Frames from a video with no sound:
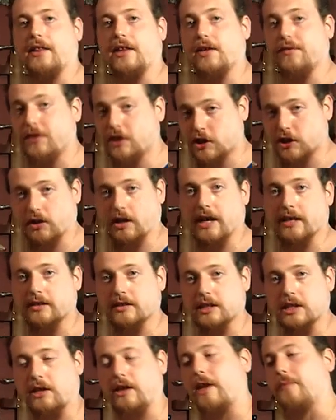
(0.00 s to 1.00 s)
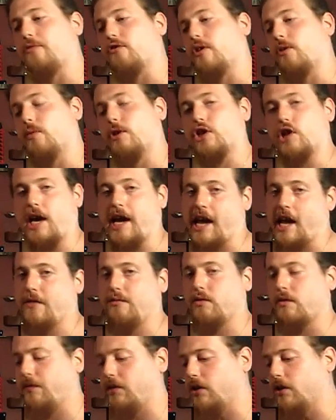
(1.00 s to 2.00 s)
the official licensed Glamdring, which I
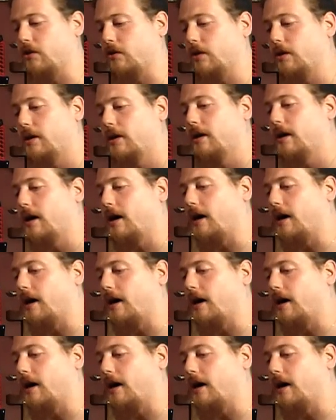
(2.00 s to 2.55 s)
have reviewed.